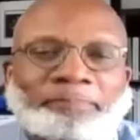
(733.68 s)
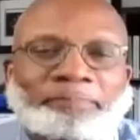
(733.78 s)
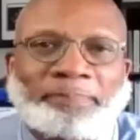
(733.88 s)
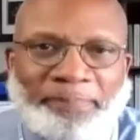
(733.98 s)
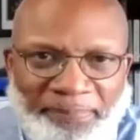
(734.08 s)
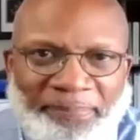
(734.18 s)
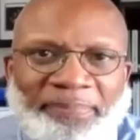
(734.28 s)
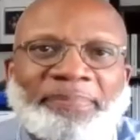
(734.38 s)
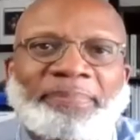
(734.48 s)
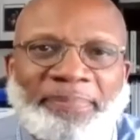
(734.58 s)
Patience
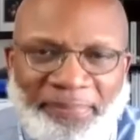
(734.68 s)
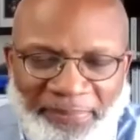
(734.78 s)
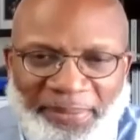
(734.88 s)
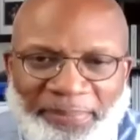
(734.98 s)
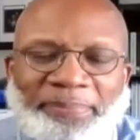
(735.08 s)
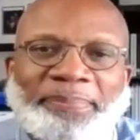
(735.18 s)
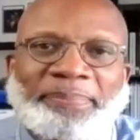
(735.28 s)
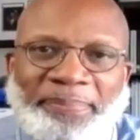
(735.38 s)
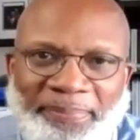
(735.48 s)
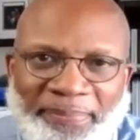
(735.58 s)
and trust. So
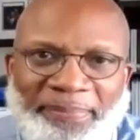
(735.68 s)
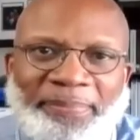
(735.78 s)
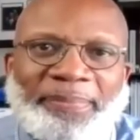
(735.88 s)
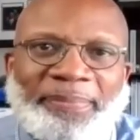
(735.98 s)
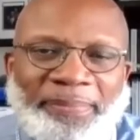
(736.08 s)
let's pivot a little bit.